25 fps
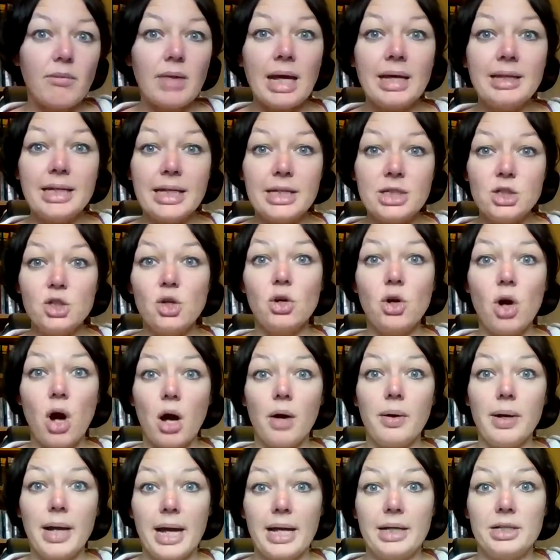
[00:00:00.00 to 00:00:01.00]
then you
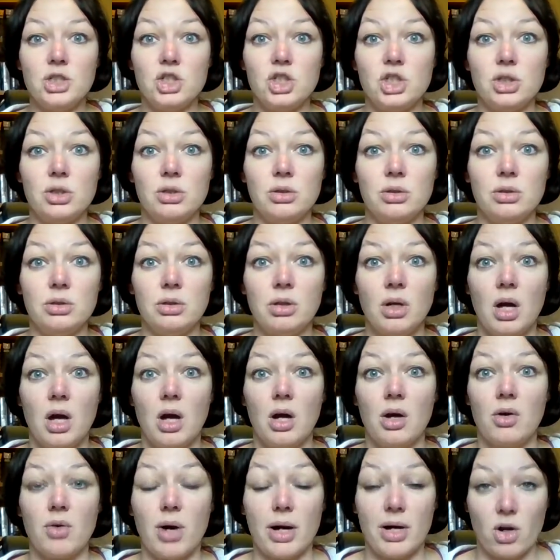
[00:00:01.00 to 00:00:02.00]
go and you
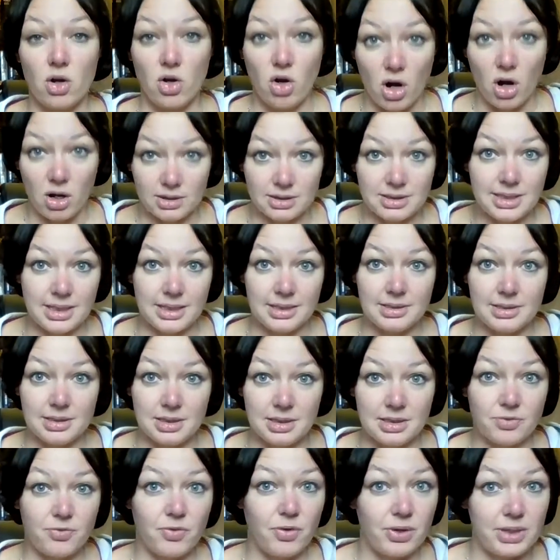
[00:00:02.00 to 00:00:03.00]
run a contest.
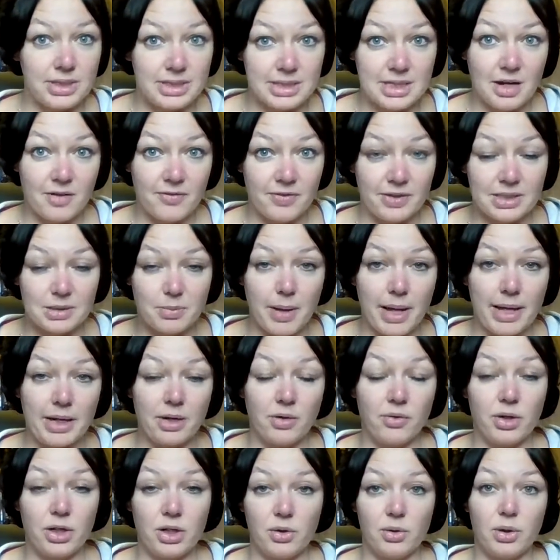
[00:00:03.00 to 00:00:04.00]
It's very
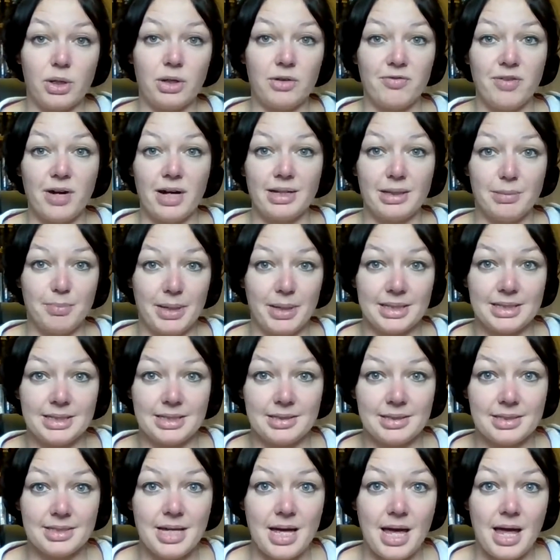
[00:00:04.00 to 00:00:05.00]
self-explanatory. You can find the
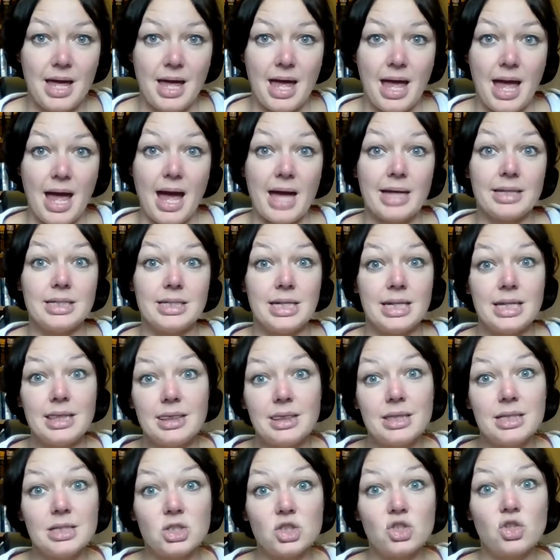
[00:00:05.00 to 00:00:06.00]
buttons. And
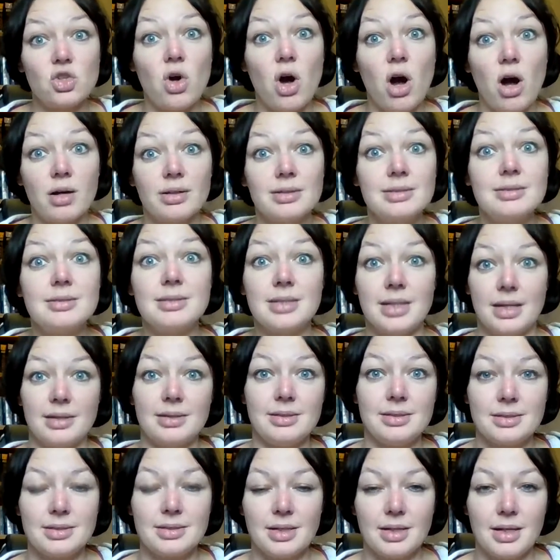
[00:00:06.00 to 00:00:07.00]
in this
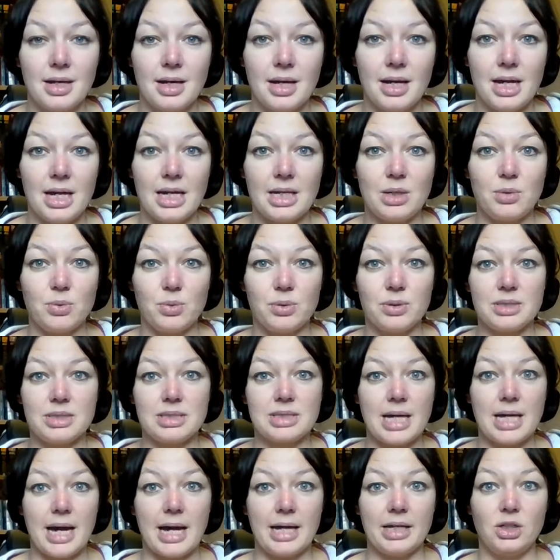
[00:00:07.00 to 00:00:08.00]
contest, it will
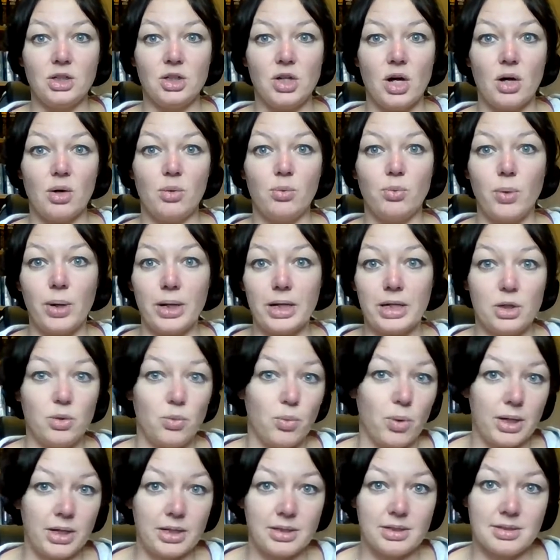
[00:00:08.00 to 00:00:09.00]
say, what do you
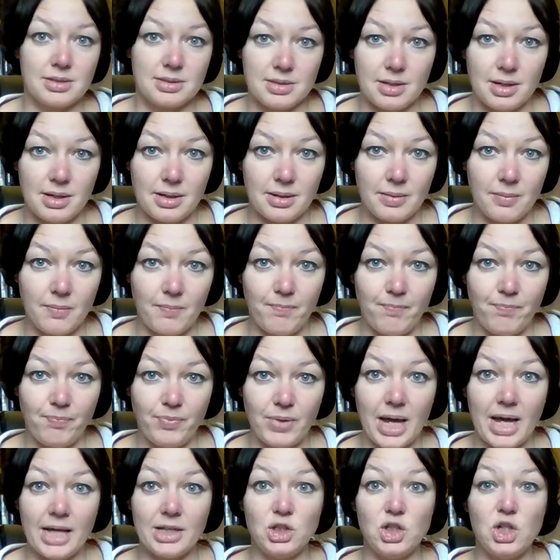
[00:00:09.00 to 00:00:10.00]
want to design?
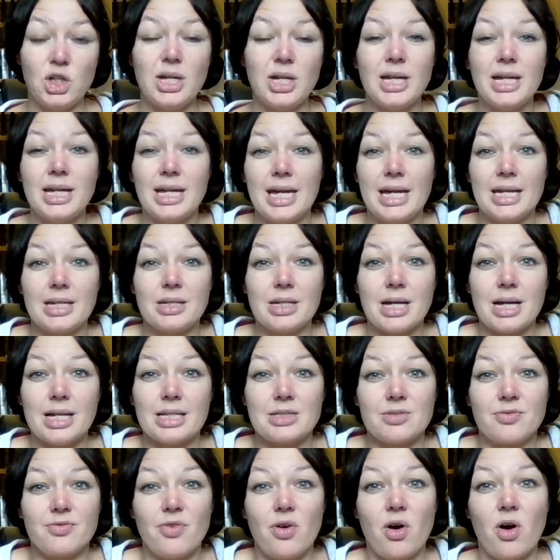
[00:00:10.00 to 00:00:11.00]
And you can get
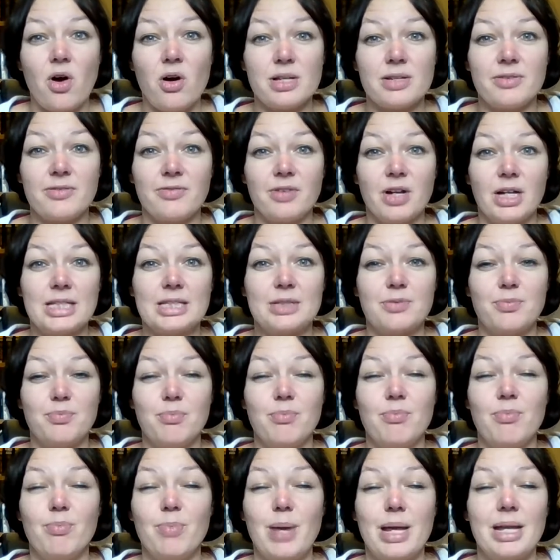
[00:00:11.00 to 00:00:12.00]
as
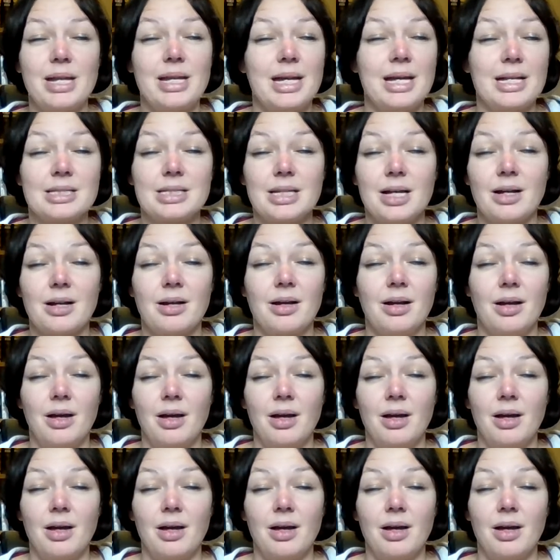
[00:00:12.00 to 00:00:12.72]
many as like,